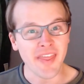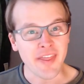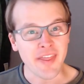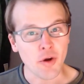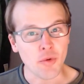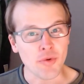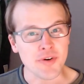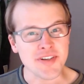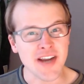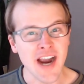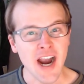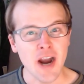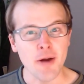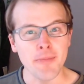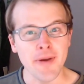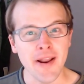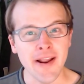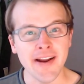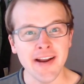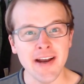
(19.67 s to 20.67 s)
their
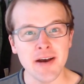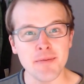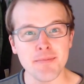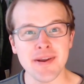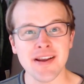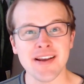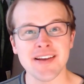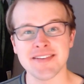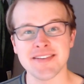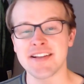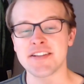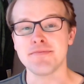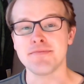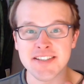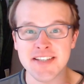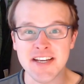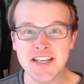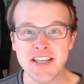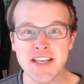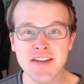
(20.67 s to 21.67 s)
retirement income because it's
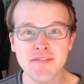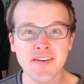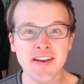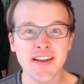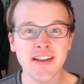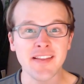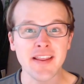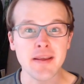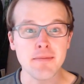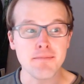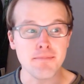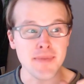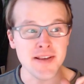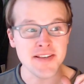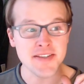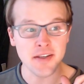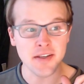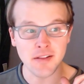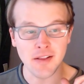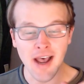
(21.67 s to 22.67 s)
significantly
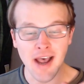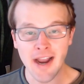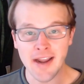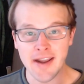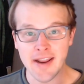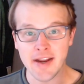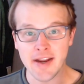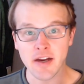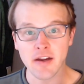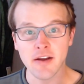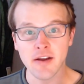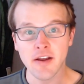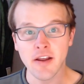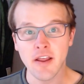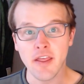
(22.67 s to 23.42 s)
misaligning